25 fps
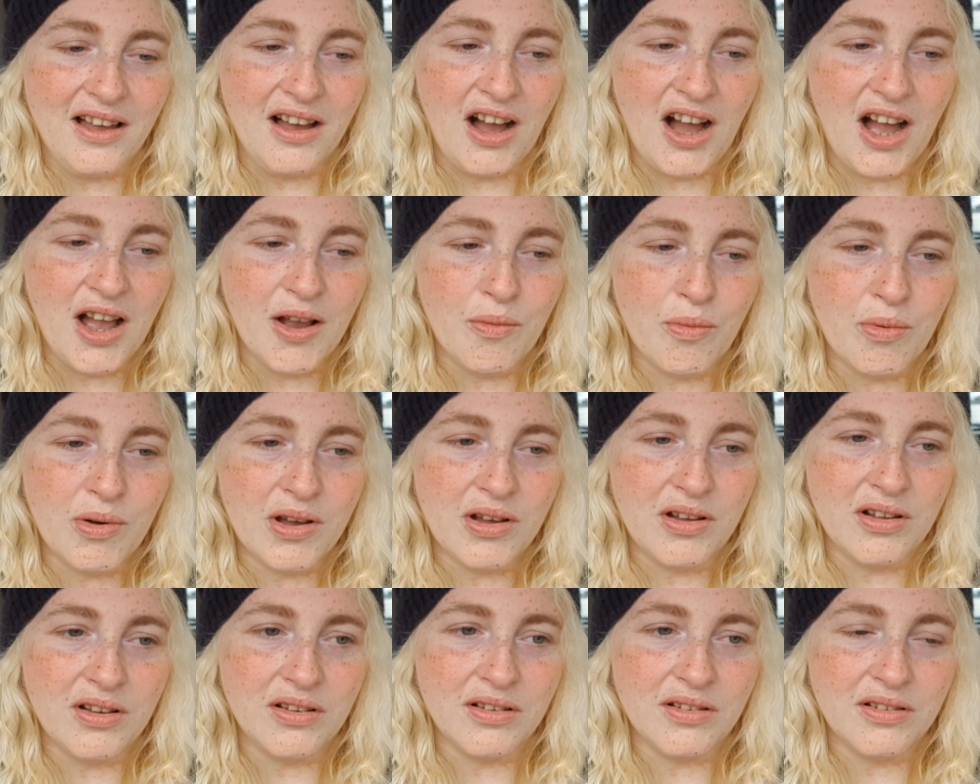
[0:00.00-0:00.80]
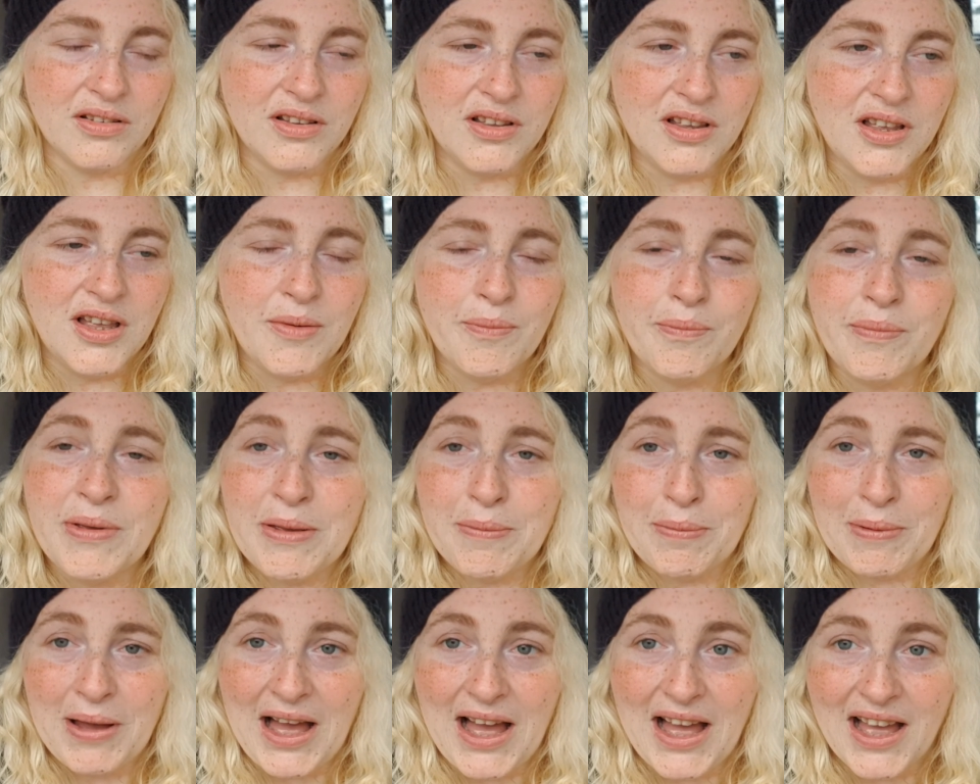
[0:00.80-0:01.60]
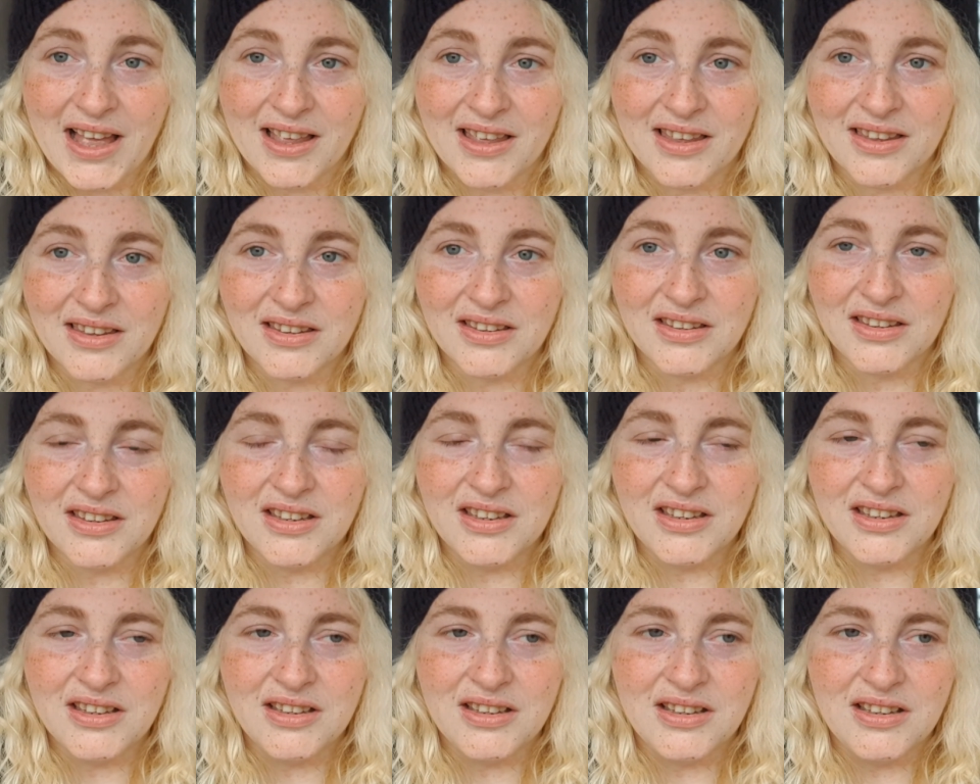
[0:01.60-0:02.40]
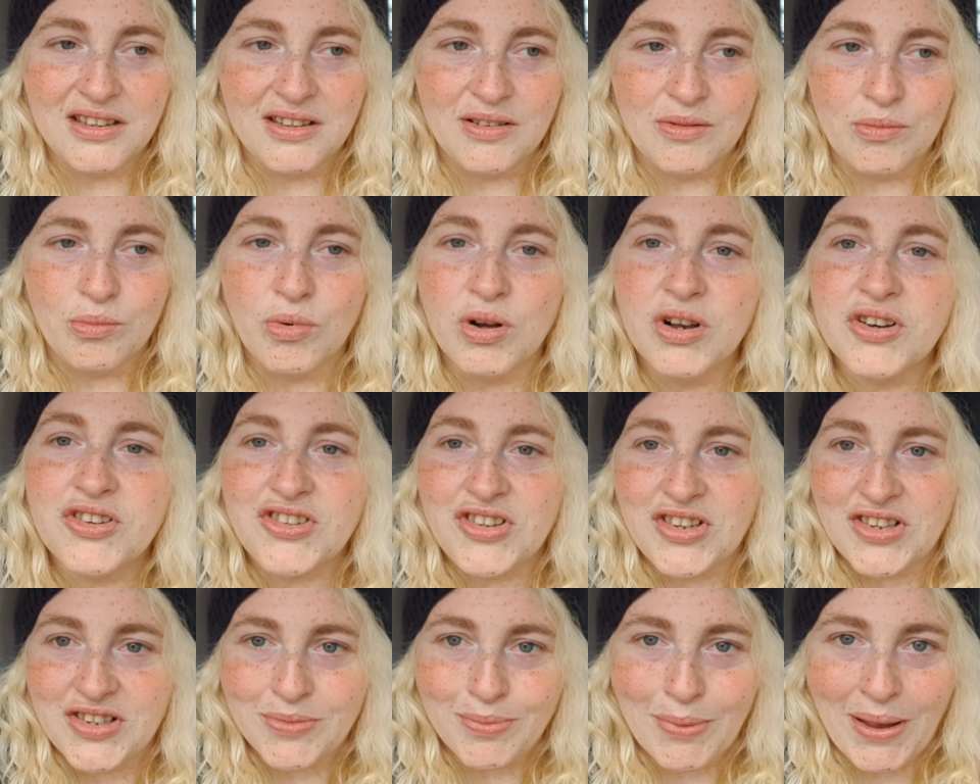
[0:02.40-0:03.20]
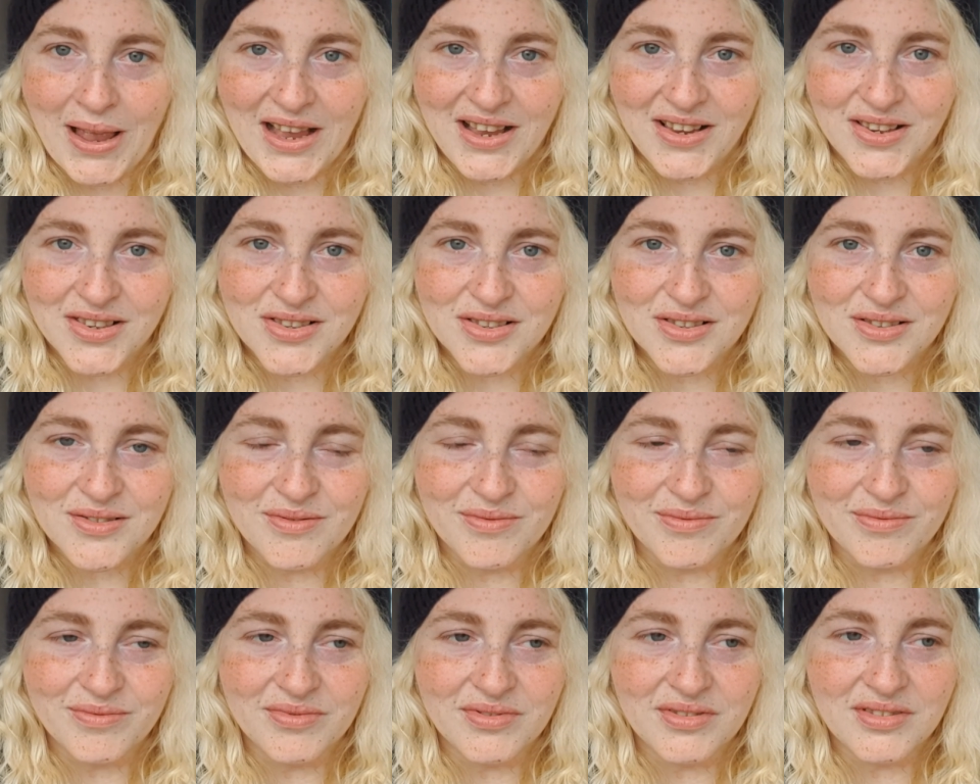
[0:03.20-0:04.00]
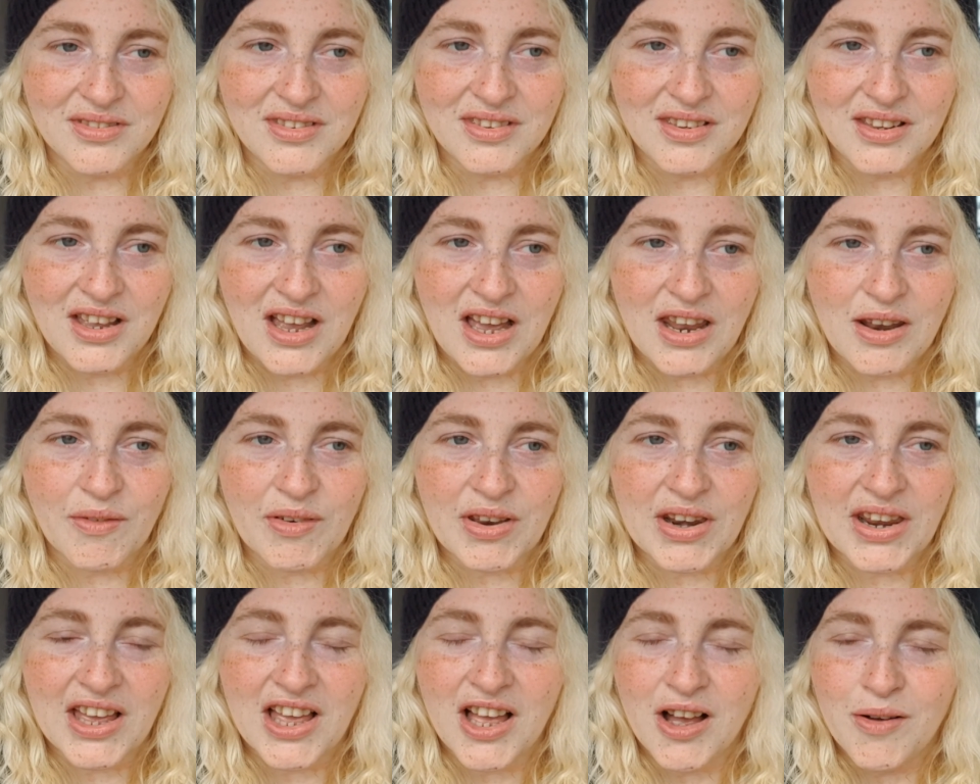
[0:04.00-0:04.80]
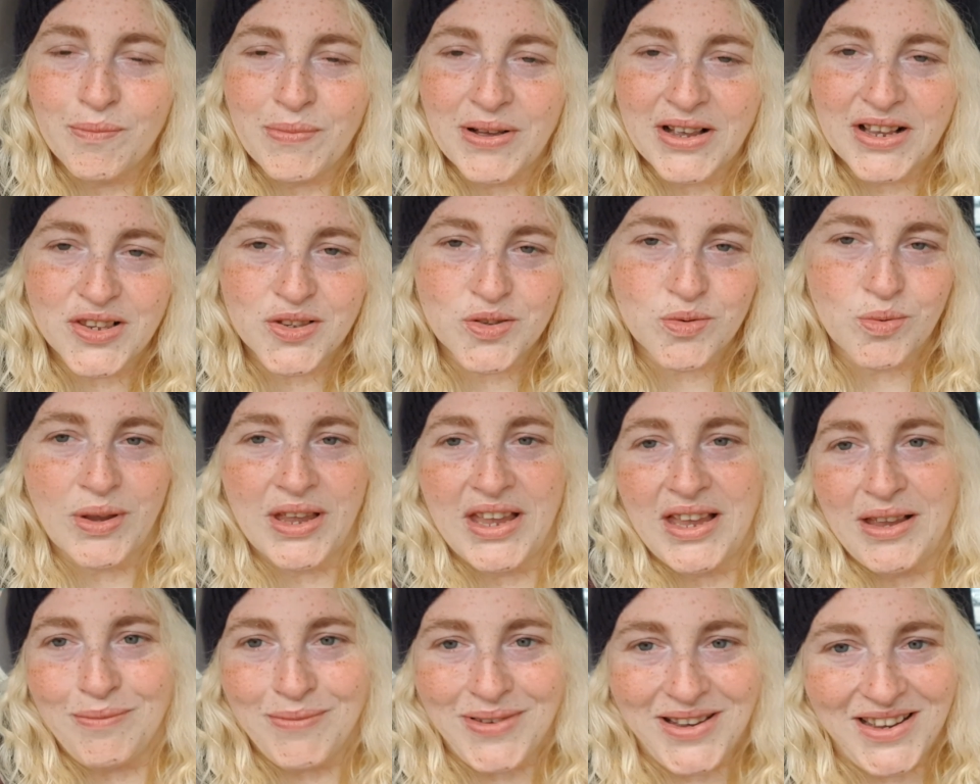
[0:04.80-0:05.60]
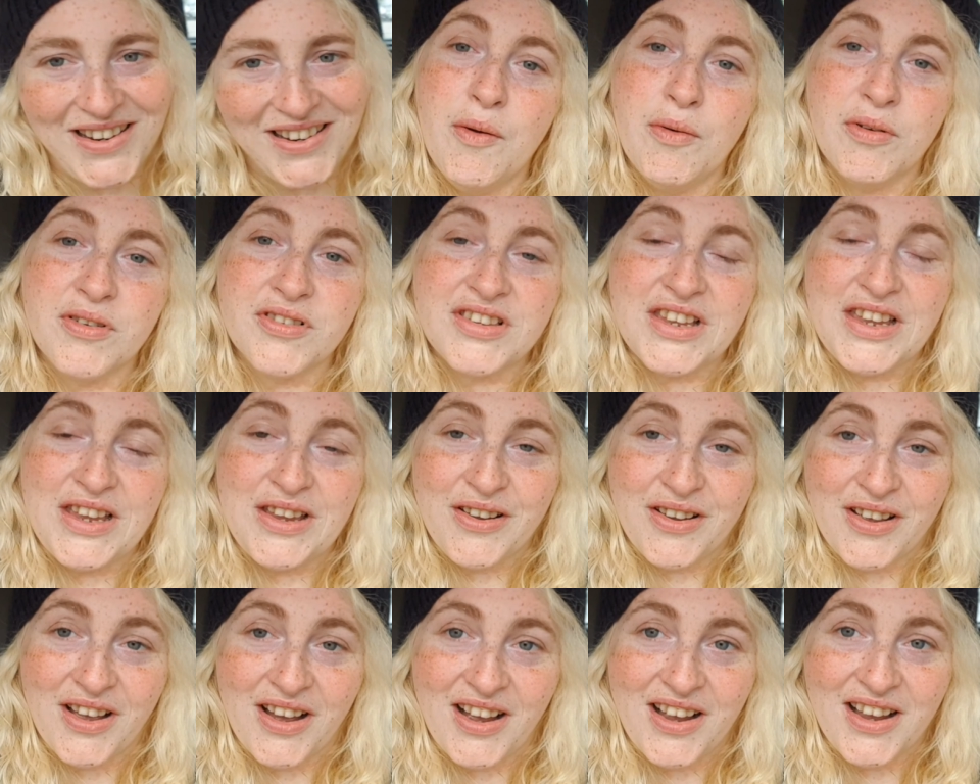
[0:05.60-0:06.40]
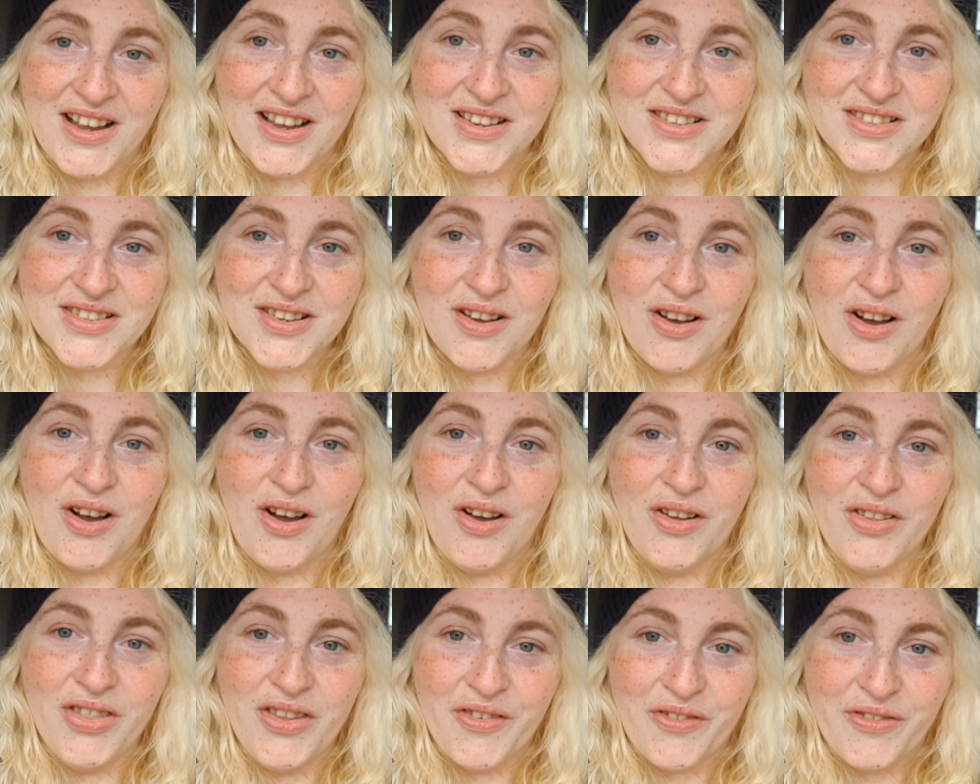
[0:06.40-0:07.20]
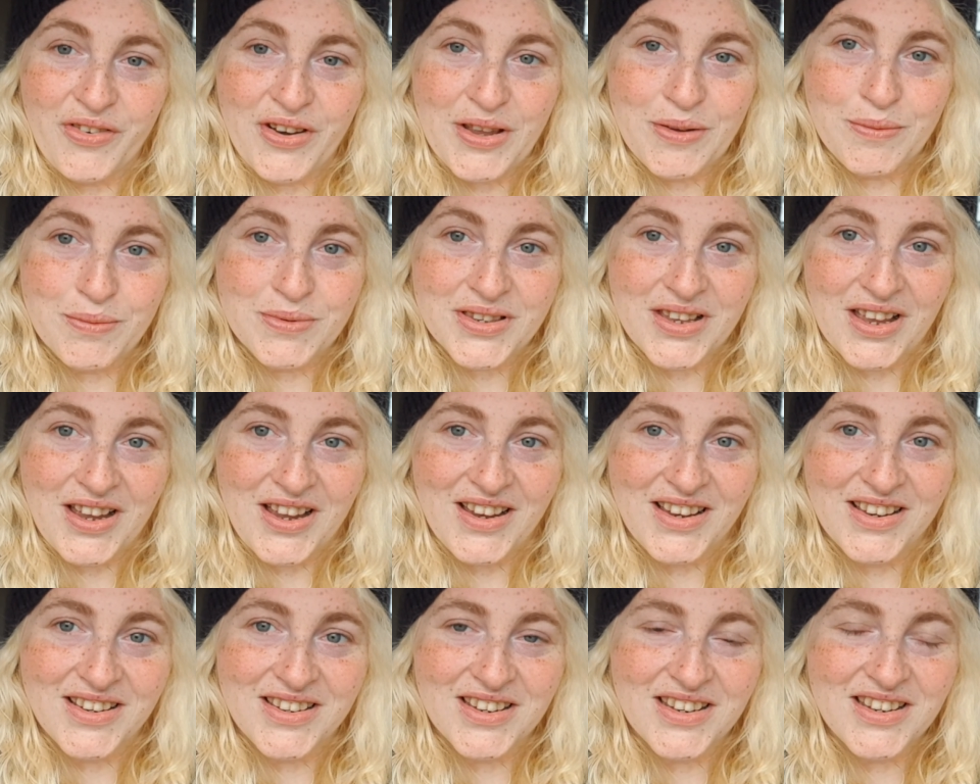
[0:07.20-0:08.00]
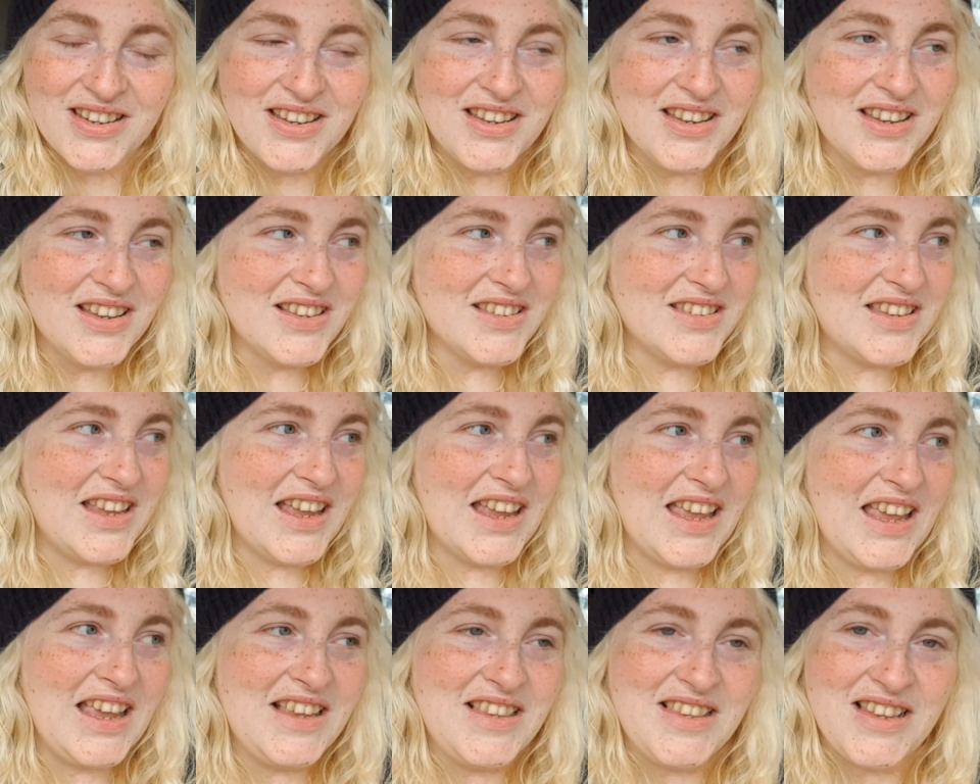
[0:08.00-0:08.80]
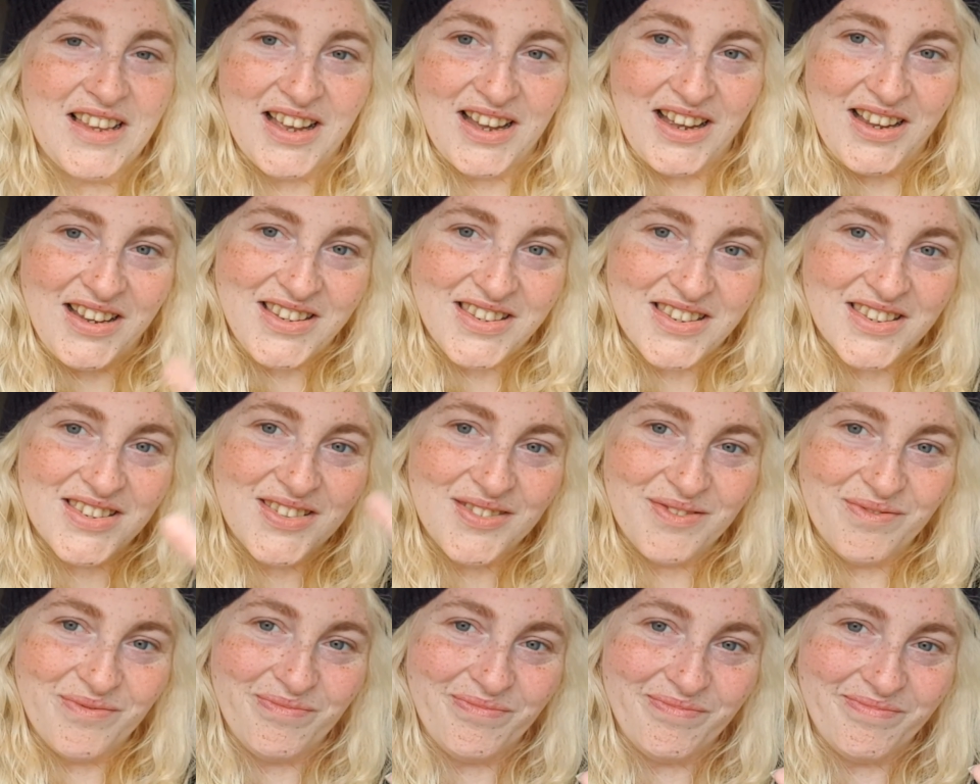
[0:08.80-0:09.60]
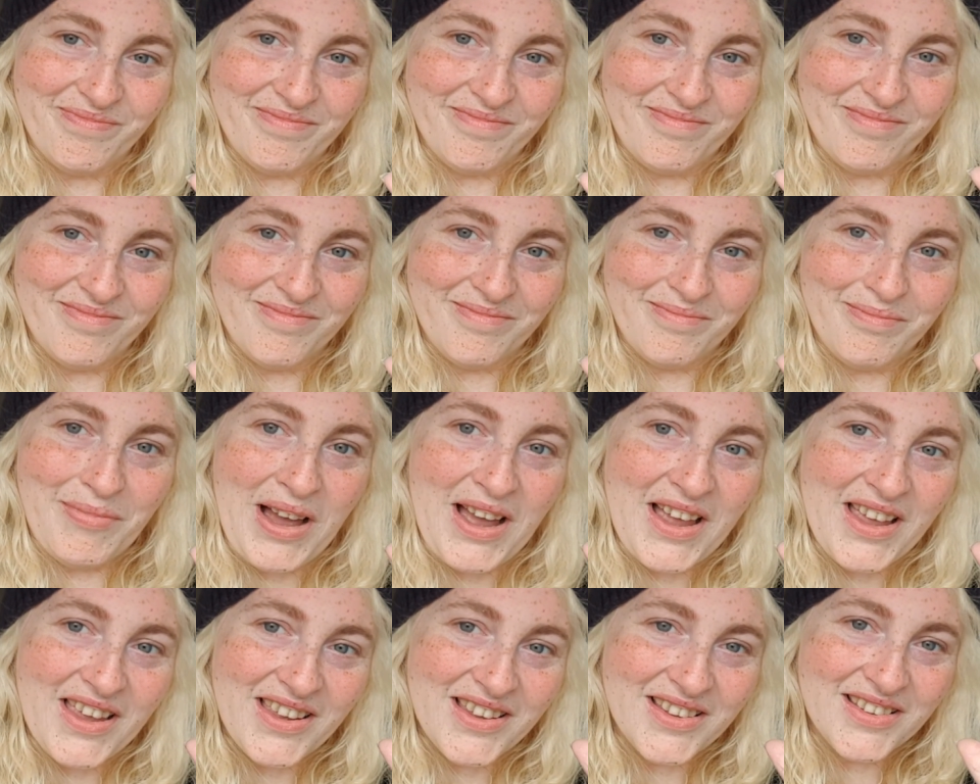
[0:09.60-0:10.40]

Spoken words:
I will be back. Watch this space. And I'm going to come back swinging, man. see you guys on the flip side. Take it easy, guys. Bye.